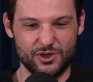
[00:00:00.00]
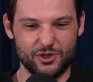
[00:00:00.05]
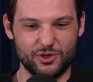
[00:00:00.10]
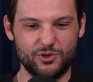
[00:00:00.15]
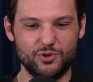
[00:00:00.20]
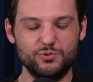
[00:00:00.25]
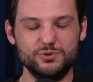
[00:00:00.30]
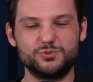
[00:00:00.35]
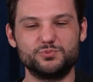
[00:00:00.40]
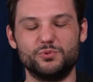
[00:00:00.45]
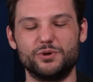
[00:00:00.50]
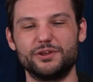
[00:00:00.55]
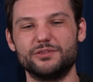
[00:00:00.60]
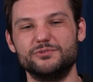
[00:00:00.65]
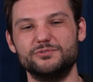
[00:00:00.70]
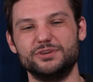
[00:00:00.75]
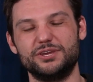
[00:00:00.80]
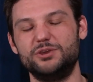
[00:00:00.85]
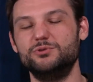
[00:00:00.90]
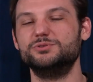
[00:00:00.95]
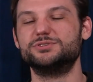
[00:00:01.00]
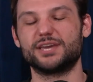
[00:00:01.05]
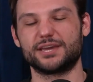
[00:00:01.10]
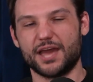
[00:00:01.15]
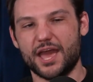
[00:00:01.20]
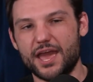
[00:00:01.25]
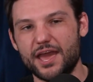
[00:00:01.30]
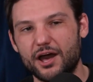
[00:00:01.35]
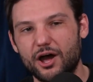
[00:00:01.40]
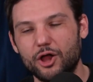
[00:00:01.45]
who was he was like
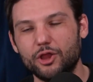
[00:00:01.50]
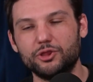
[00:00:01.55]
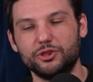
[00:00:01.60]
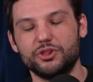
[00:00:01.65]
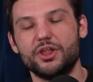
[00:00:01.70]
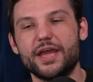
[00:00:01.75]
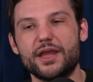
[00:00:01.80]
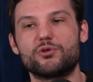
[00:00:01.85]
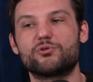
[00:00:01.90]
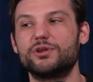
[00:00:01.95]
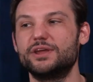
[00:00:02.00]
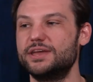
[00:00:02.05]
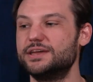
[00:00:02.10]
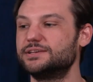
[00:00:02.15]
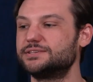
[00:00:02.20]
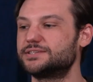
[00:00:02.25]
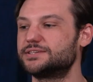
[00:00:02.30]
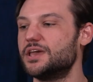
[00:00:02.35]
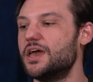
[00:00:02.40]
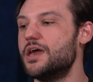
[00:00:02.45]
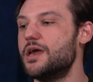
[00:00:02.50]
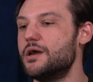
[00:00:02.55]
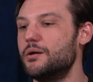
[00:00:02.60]
hilarious,